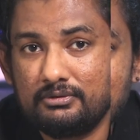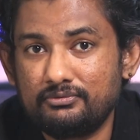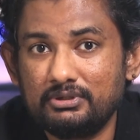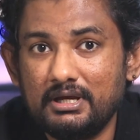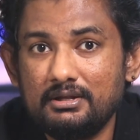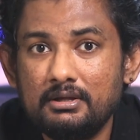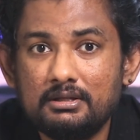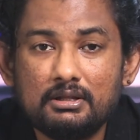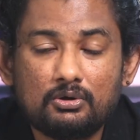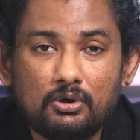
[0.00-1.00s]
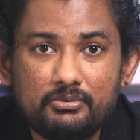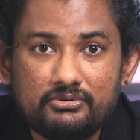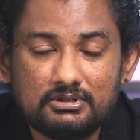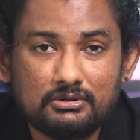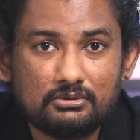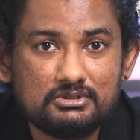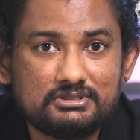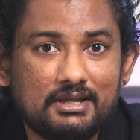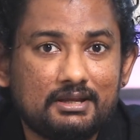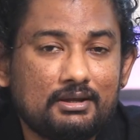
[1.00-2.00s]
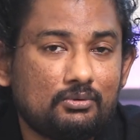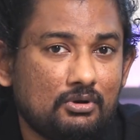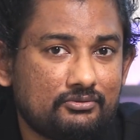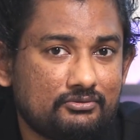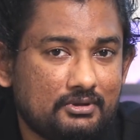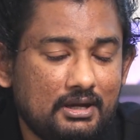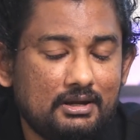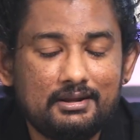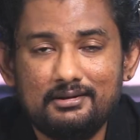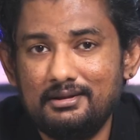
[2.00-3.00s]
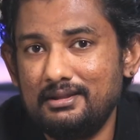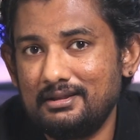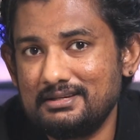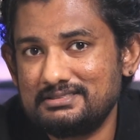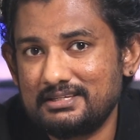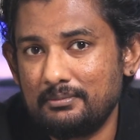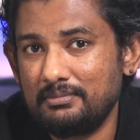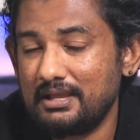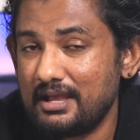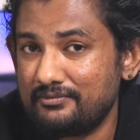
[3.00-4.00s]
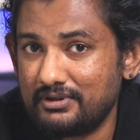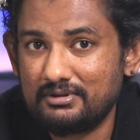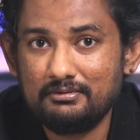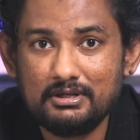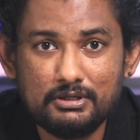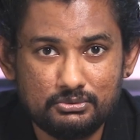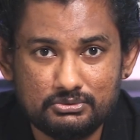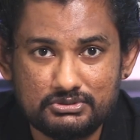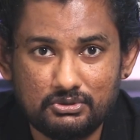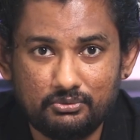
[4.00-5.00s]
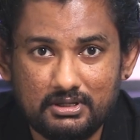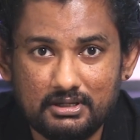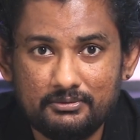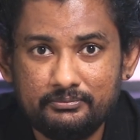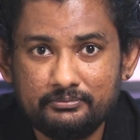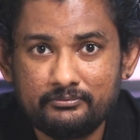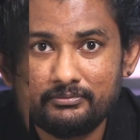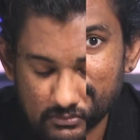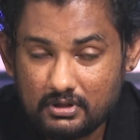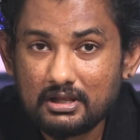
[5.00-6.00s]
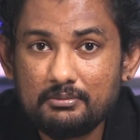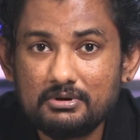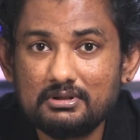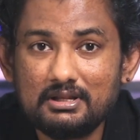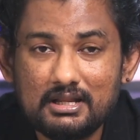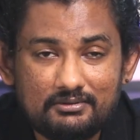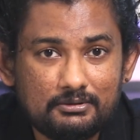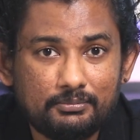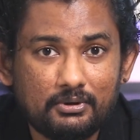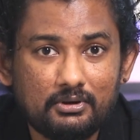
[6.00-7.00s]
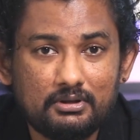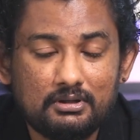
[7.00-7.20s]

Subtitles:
For that, the composition rules like a rule of third and leading lines can be effectively used over here. Coming to the 11th point,